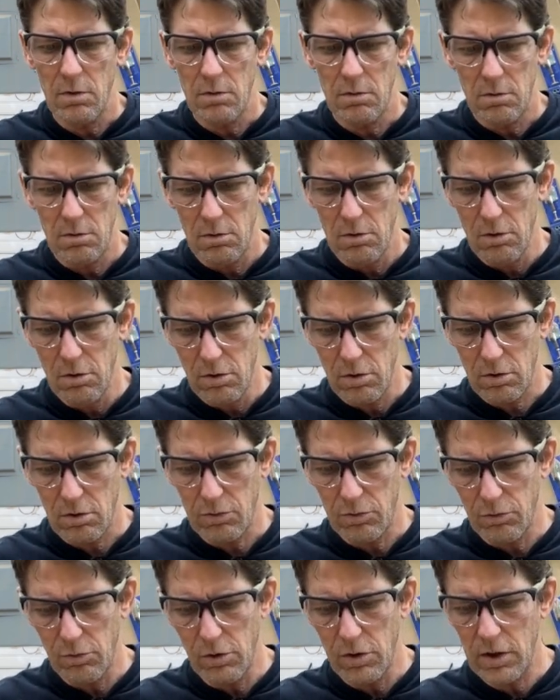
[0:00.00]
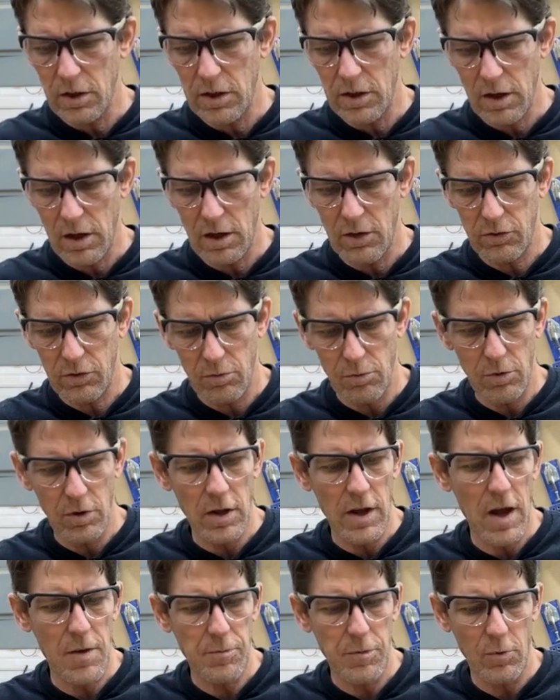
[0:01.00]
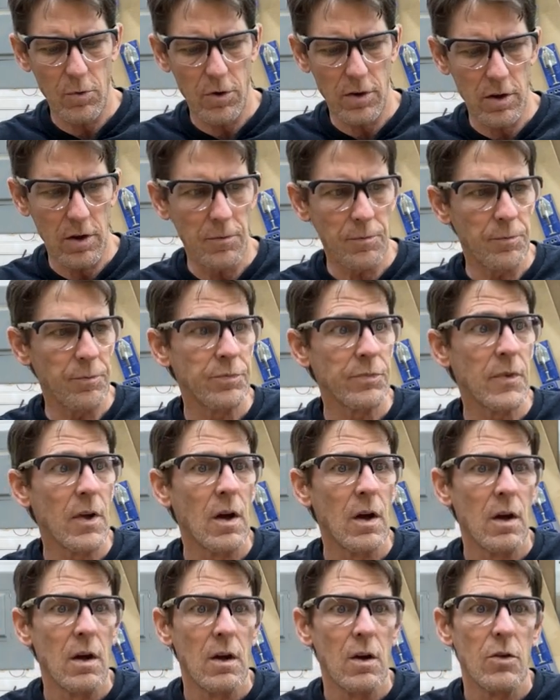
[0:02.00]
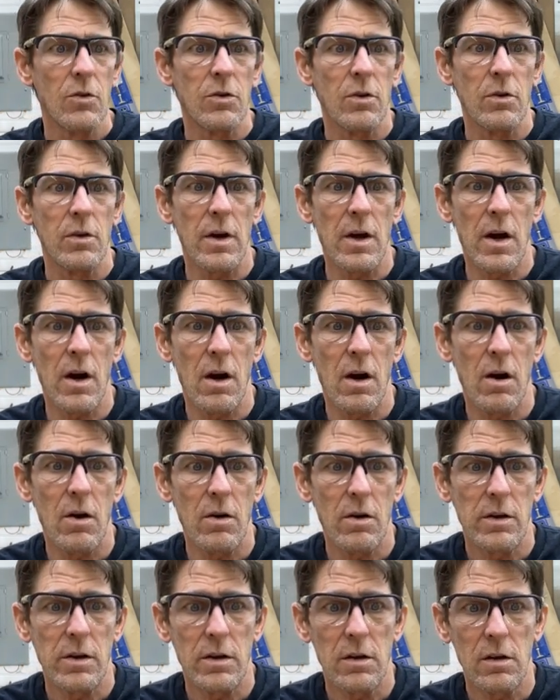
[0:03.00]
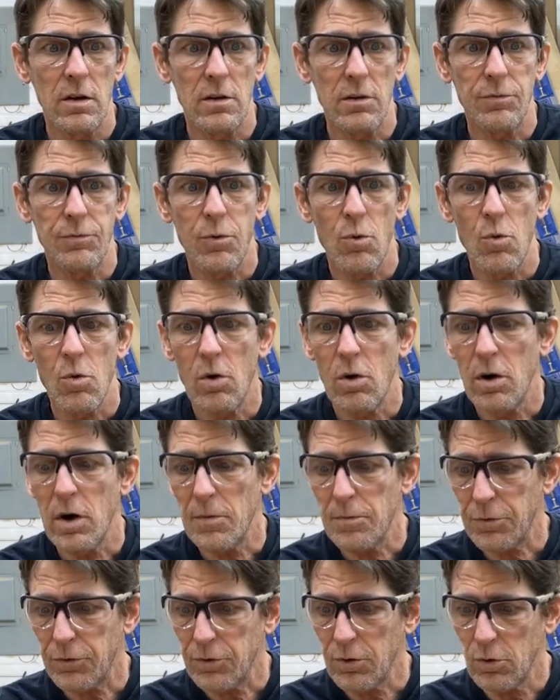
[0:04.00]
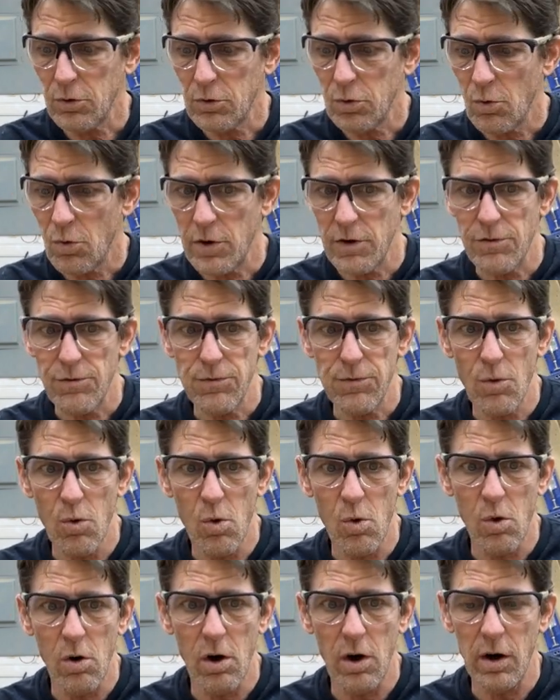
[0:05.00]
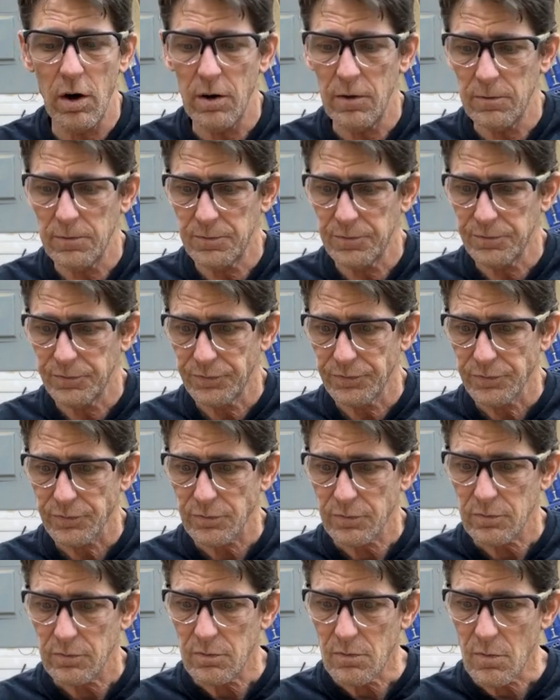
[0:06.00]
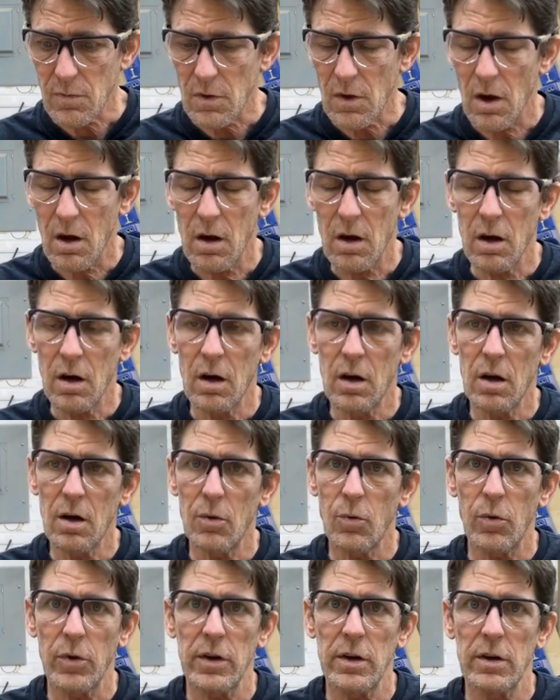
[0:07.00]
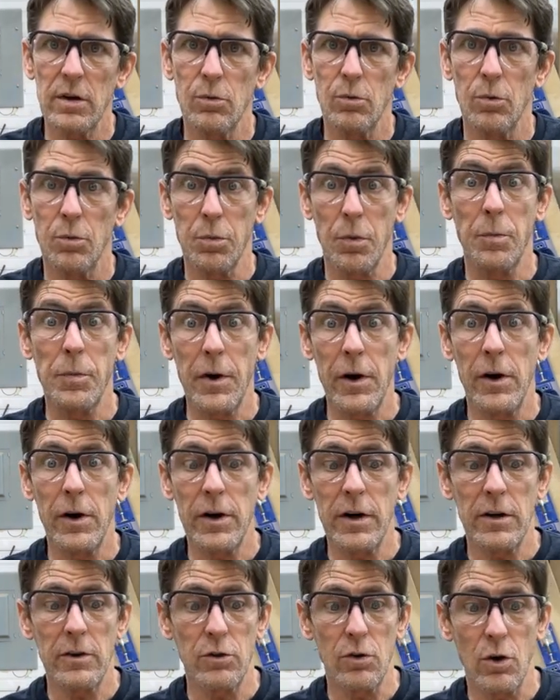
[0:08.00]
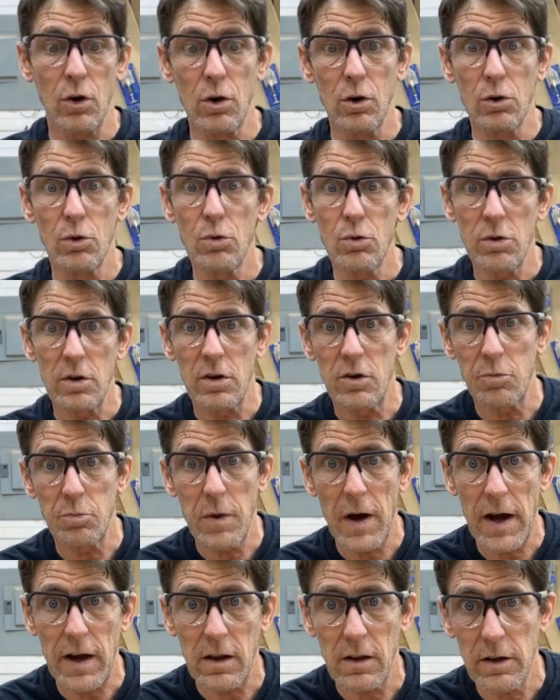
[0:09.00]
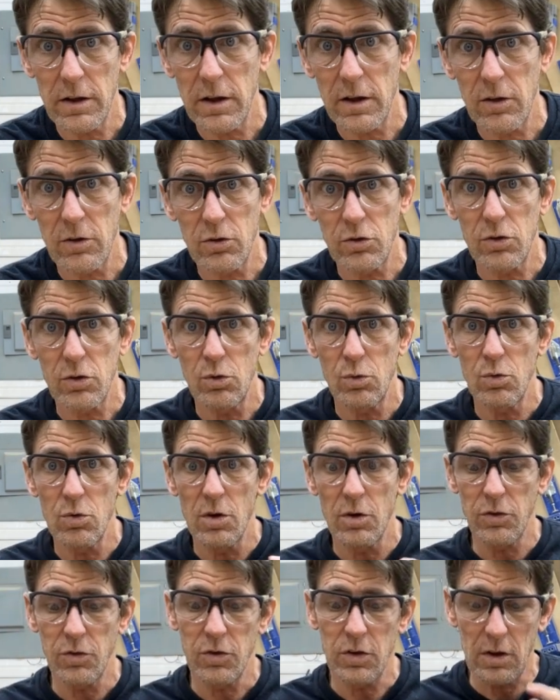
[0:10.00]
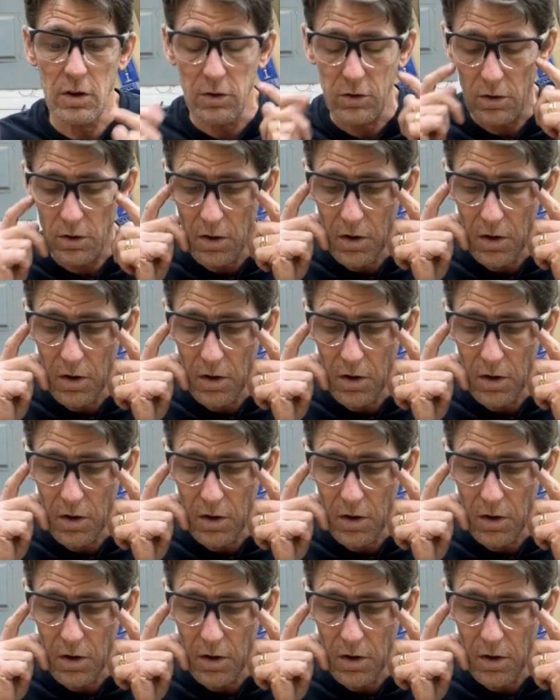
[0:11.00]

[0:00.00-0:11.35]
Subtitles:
Looks really nice. I'm real happy with it. So now for episode 24, we're preparing to glue these back legs to the seat.